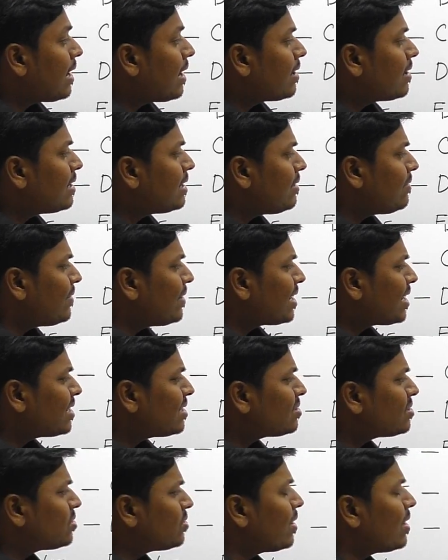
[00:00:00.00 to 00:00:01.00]
and d we
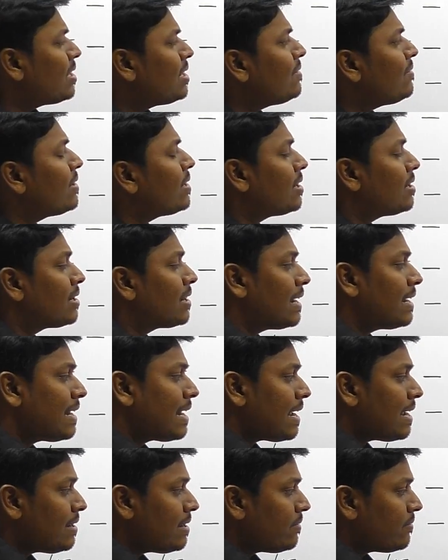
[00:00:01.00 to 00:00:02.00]
can't surely we can't get
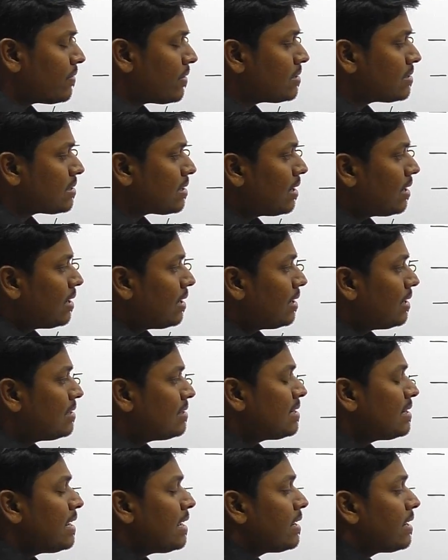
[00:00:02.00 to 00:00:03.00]
80 friends
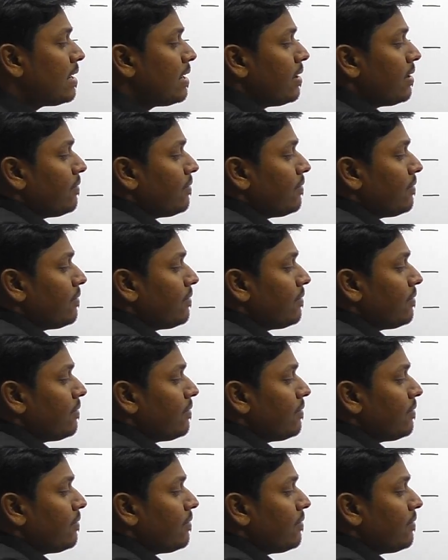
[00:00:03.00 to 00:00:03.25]
Listen here,